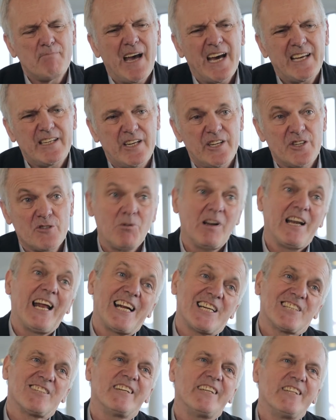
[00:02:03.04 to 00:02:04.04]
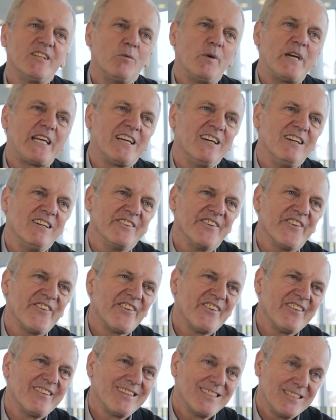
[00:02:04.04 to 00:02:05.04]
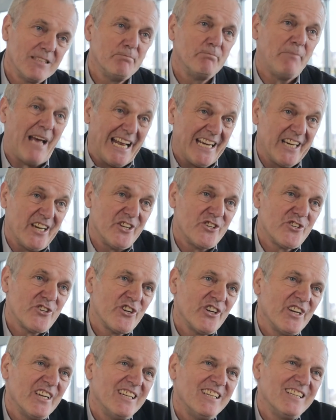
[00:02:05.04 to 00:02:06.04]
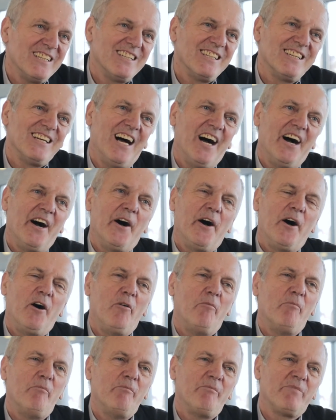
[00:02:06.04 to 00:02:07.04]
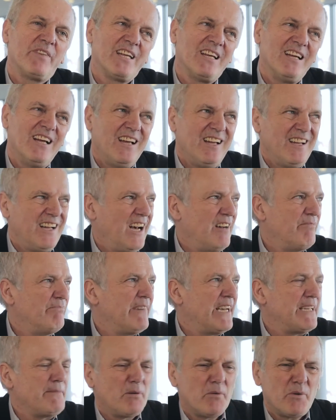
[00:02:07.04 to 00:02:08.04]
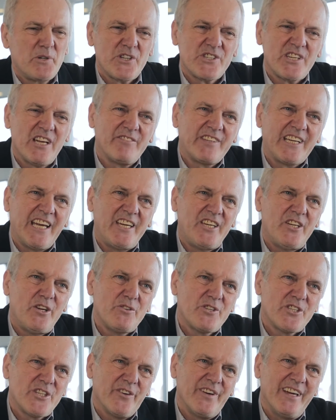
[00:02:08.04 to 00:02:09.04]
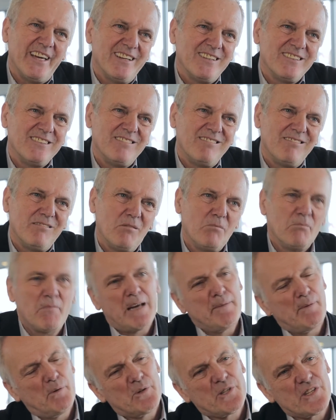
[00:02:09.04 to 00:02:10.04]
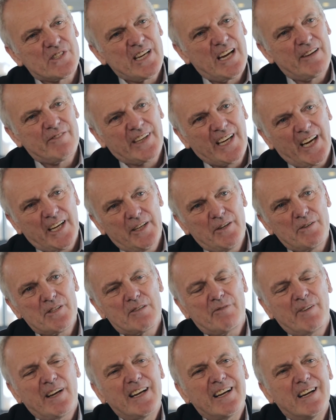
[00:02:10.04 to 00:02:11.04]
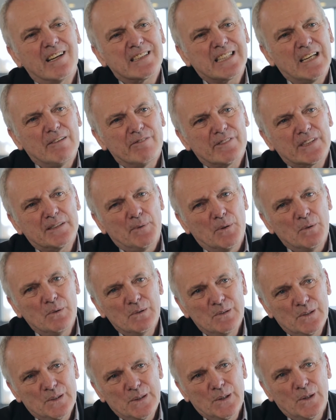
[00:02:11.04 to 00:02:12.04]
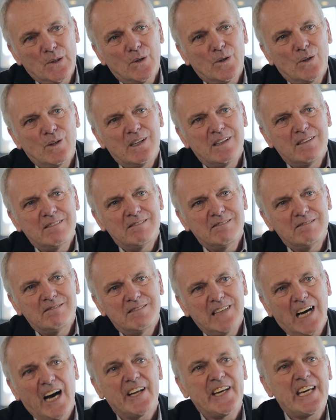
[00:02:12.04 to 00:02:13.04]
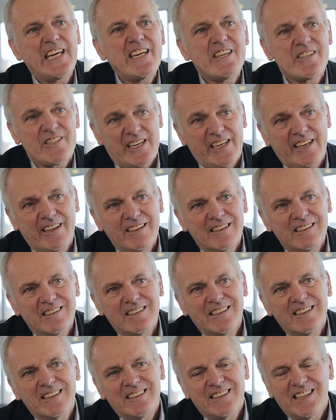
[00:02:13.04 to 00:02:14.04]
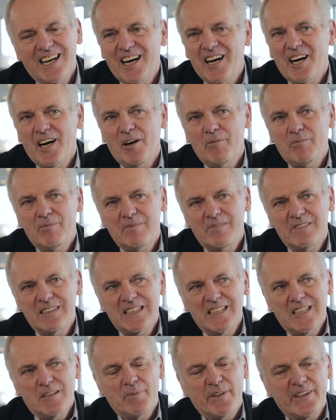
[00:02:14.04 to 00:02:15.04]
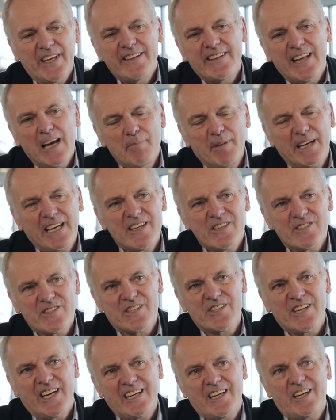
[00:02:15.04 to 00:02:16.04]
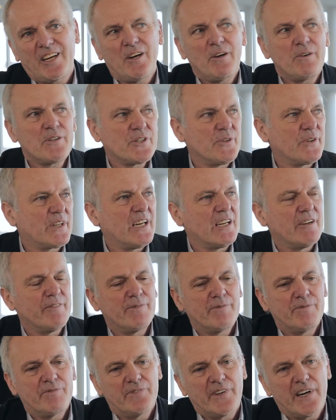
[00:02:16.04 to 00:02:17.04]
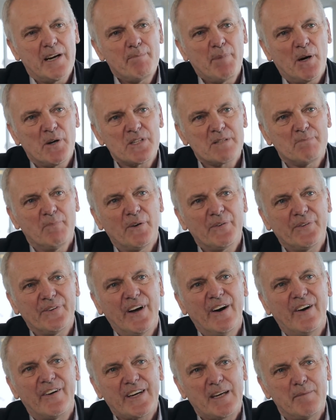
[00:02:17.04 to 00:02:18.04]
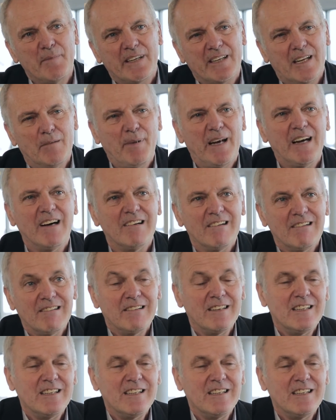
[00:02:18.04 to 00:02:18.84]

manage. Well, actually, that we can't manage. Um, and maybe we'll just have to get used to it. Maybe we'll just have to get used to feeling uncomfortable or uneasy. Um, but then that begins to take you to a kind of very postmodern argument about,